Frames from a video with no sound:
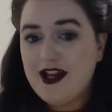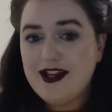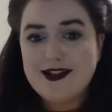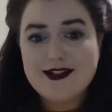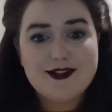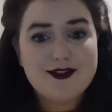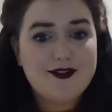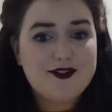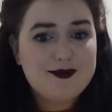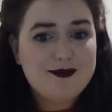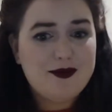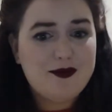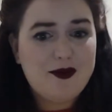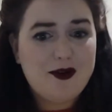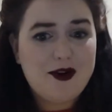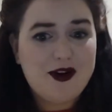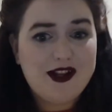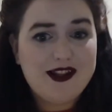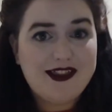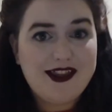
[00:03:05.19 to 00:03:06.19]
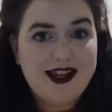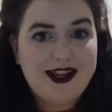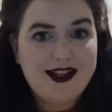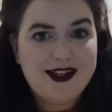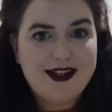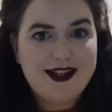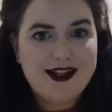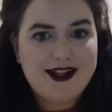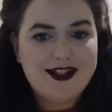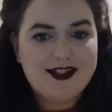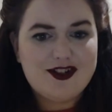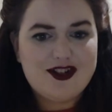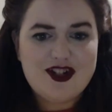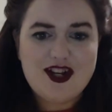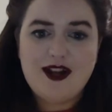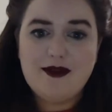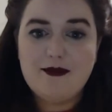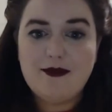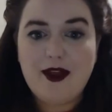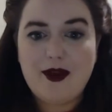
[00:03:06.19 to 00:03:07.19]
so I was a bit worried that a
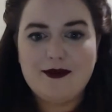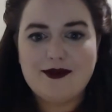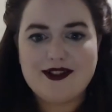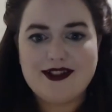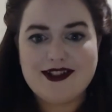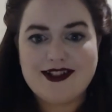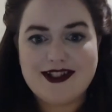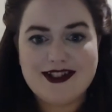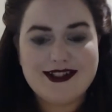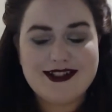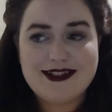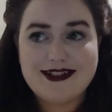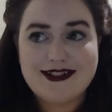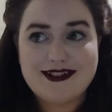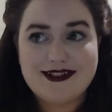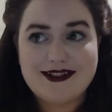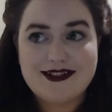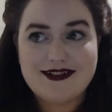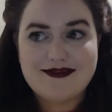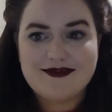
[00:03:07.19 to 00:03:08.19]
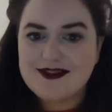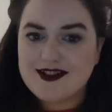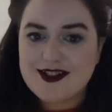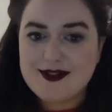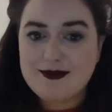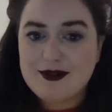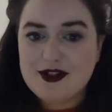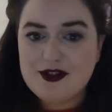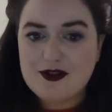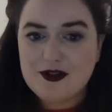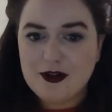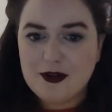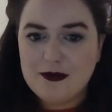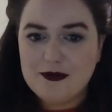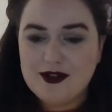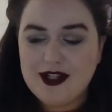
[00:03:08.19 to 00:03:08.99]
chip that was just beetroot,